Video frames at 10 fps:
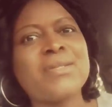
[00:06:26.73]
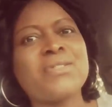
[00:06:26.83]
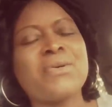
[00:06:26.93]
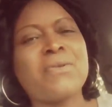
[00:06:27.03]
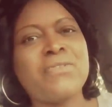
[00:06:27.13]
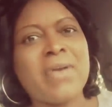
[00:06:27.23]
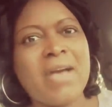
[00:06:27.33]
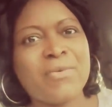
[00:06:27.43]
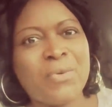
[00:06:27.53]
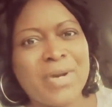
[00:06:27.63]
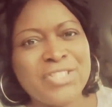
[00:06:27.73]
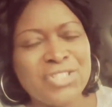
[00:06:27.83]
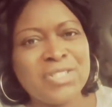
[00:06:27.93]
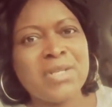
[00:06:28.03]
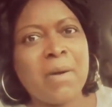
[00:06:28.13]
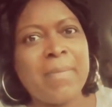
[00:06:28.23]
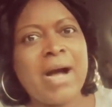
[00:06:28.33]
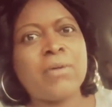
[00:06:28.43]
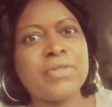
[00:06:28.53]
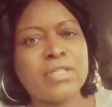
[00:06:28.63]
So if you have questions
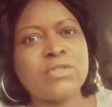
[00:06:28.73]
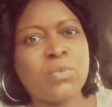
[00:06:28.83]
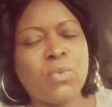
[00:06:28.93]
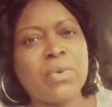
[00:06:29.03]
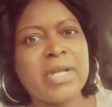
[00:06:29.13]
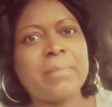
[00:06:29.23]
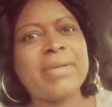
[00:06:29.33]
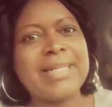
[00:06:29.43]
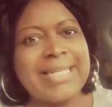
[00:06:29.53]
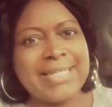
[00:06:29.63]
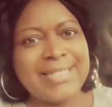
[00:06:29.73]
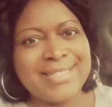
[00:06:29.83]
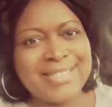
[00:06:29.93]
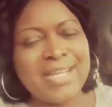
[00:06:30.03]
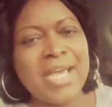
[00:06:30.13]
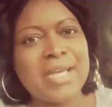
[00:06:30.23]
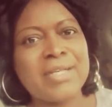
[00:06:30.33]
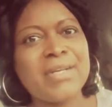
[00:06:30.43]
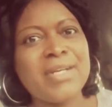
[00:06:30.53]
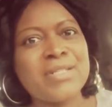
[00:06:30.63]
about this warning, please take
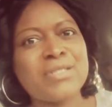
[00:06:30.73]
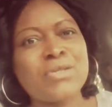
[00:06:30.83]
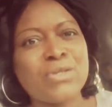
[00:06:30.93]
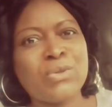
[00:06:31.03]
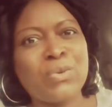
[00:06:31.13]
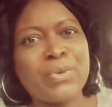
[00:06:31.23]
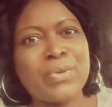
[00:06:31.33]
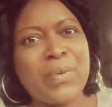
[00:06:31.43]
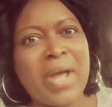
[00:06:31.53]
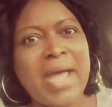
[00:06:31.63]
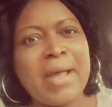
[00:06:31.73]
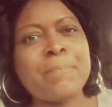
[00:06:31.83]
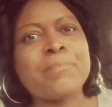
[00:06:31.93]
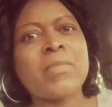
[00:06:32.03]
it to the Lord, okay?